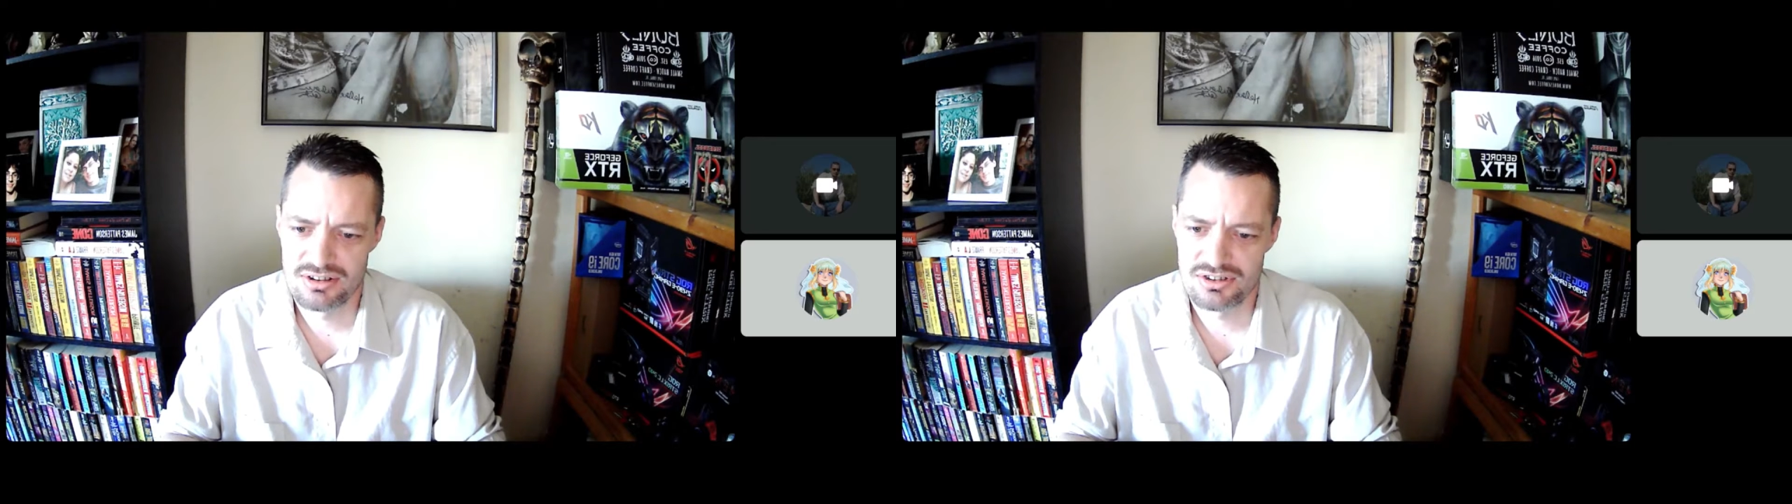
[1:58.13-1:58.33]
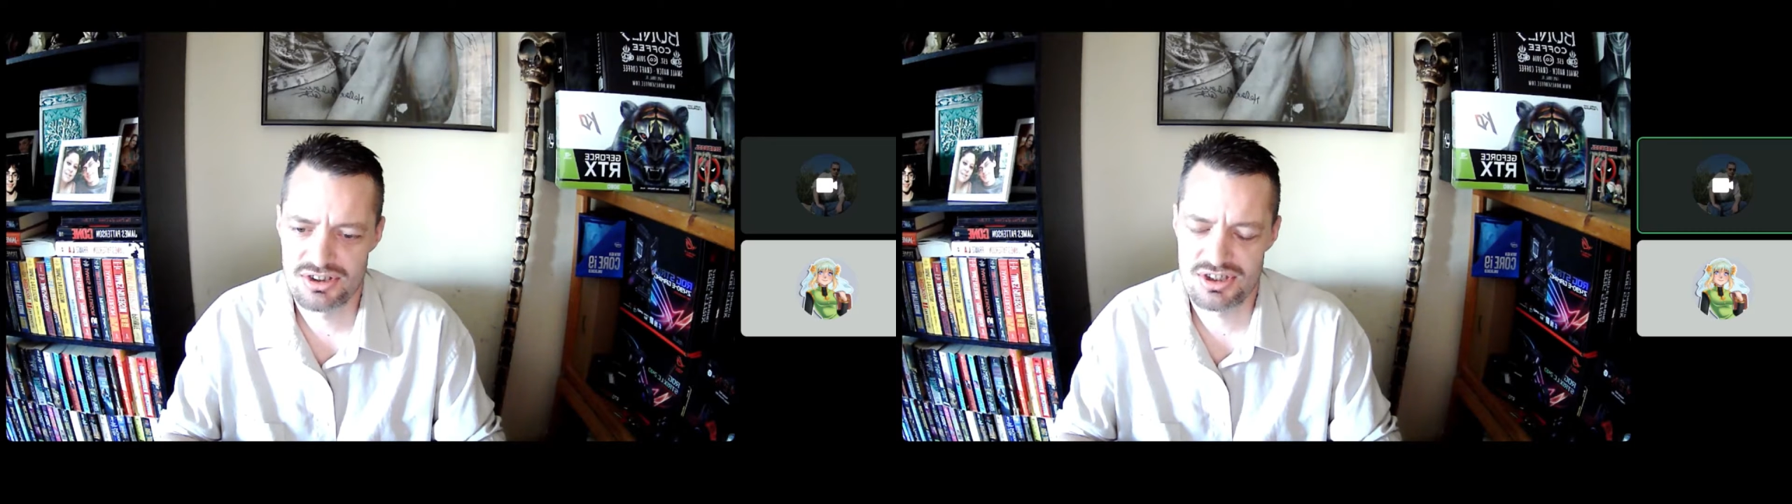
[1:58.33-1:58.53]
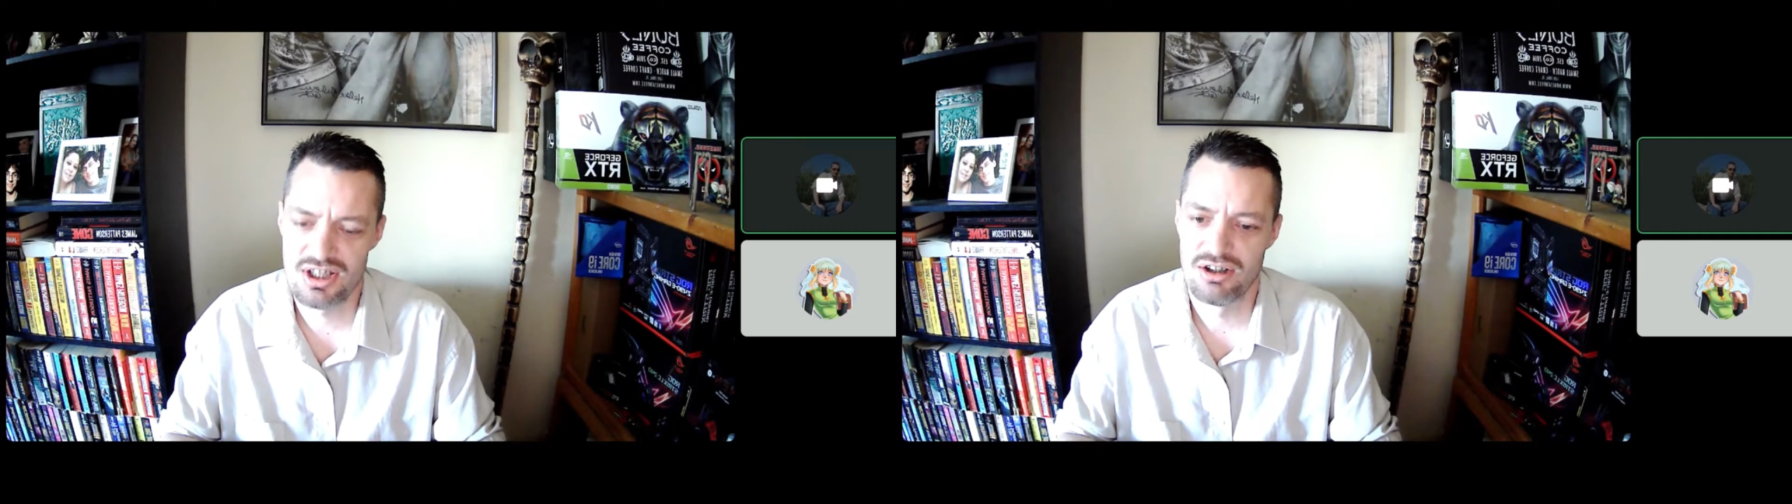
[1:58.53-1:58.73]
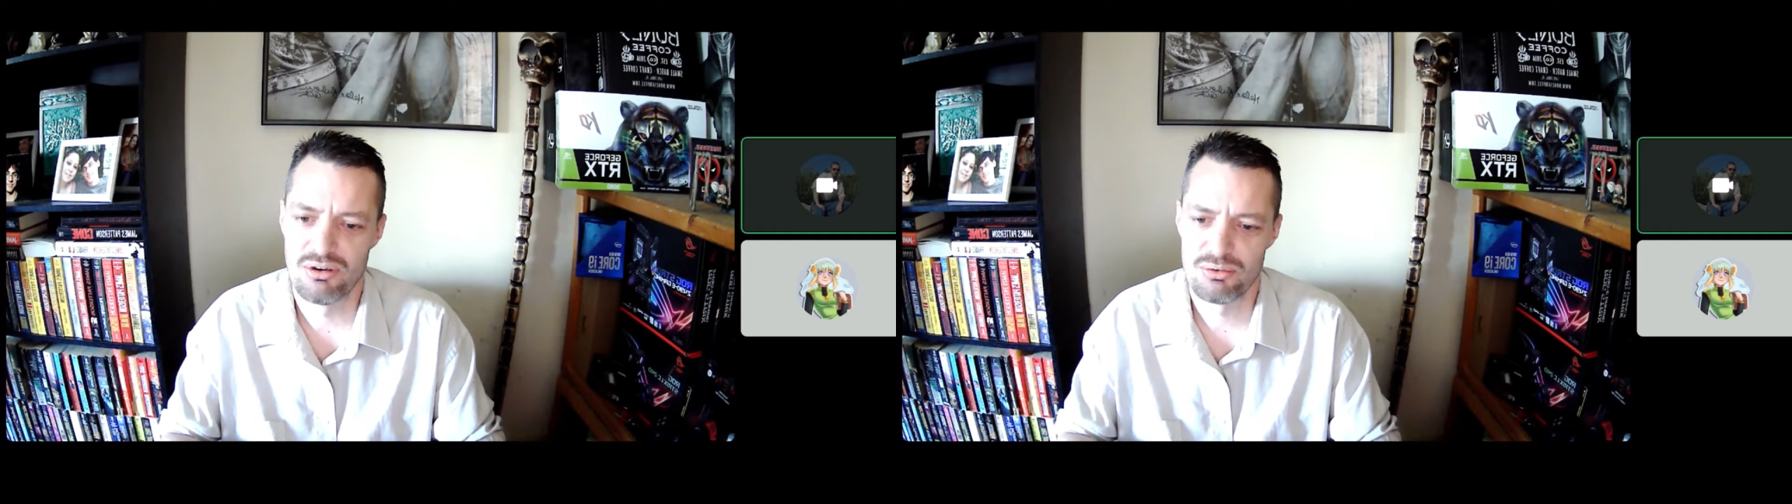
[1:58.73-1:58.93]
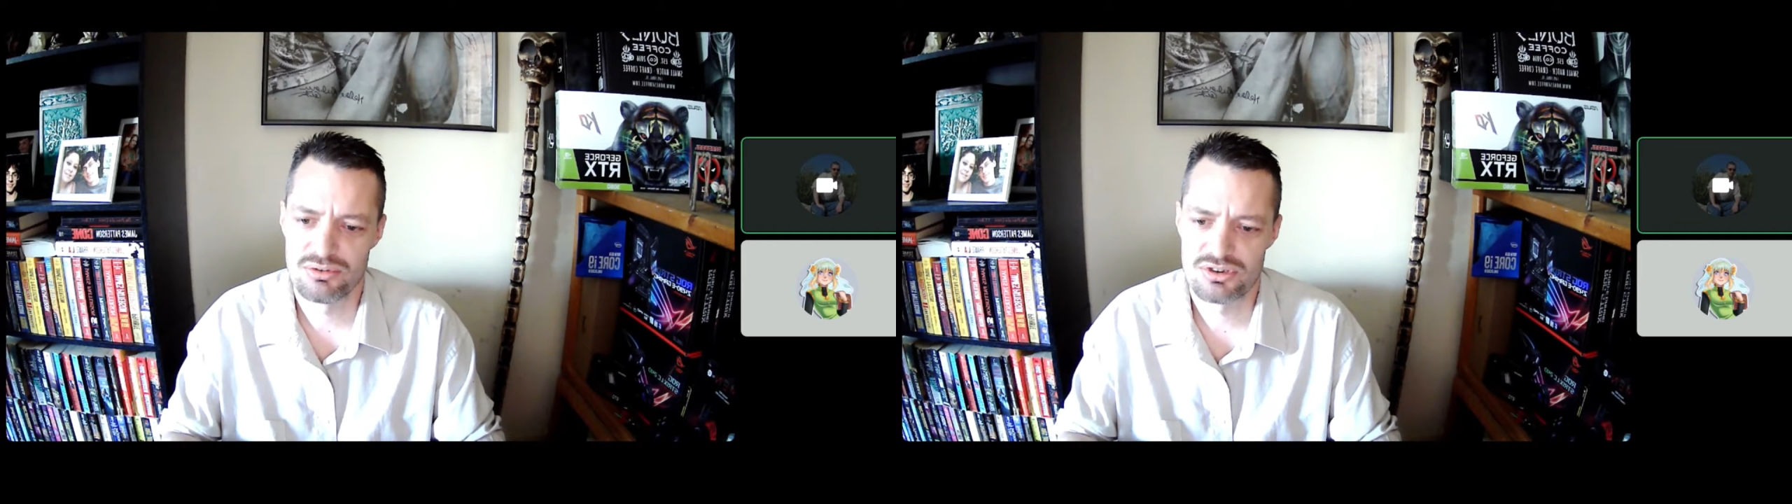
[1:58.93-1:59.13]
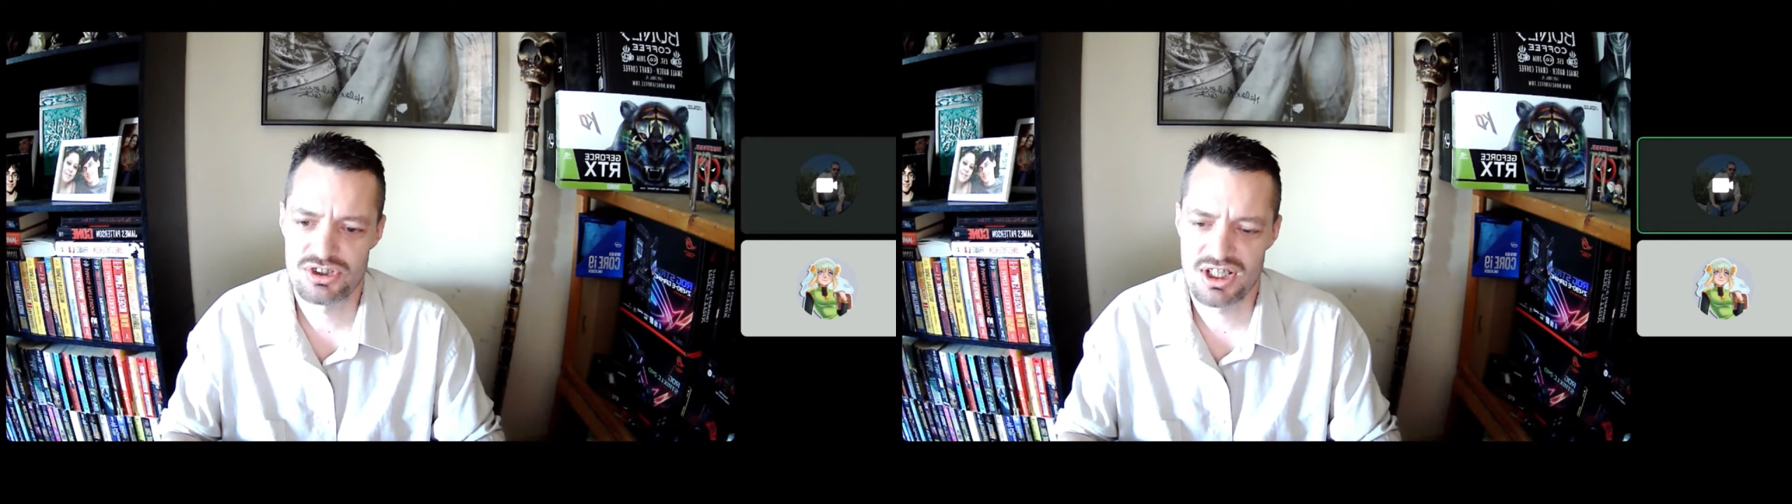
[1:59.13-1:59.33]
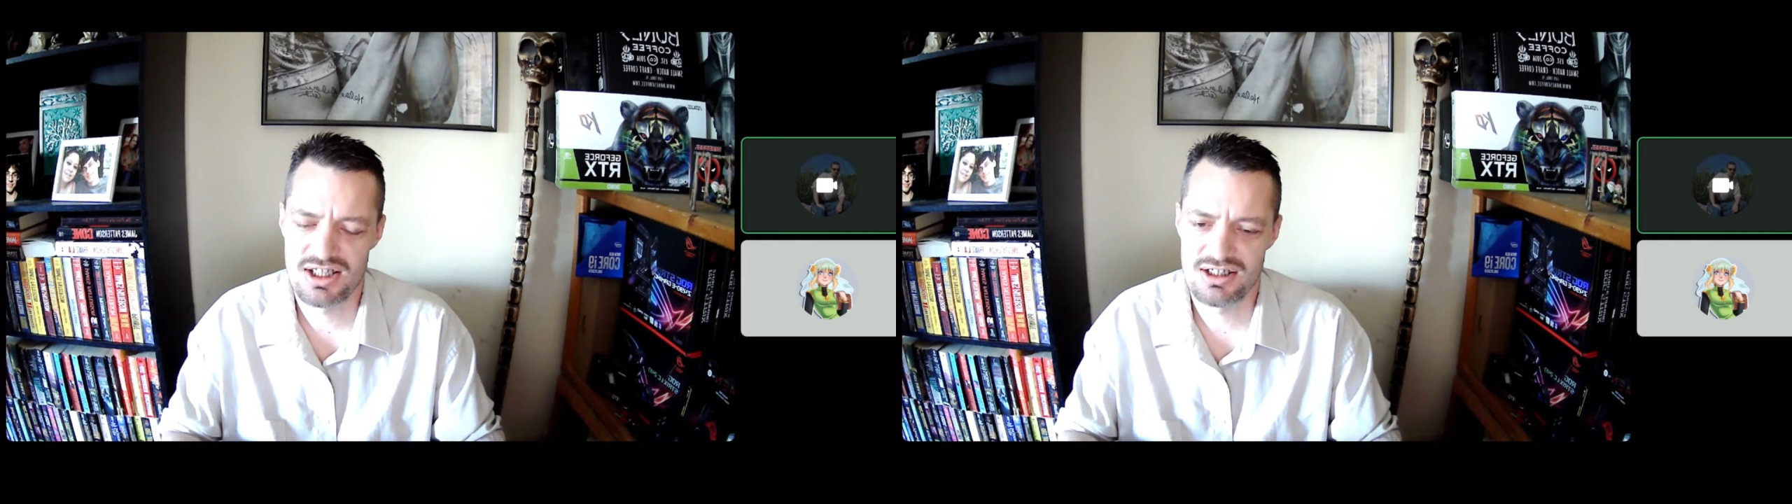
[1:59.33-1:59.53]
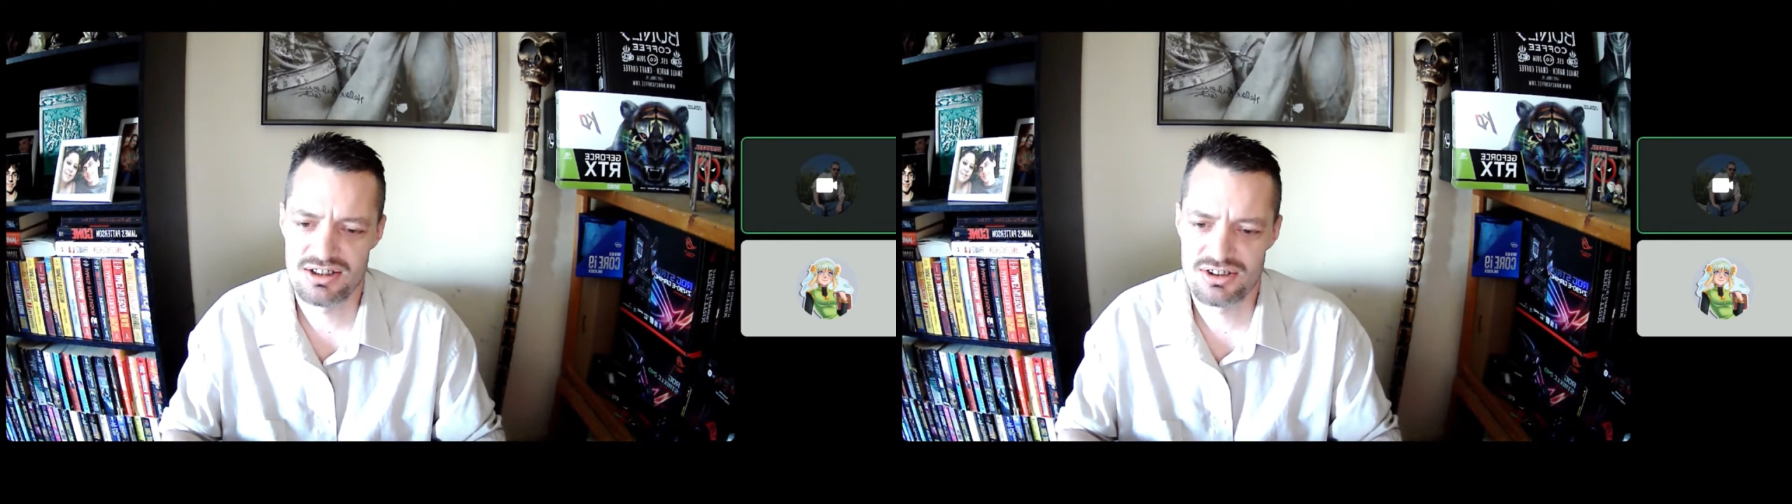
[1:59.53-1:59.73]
still she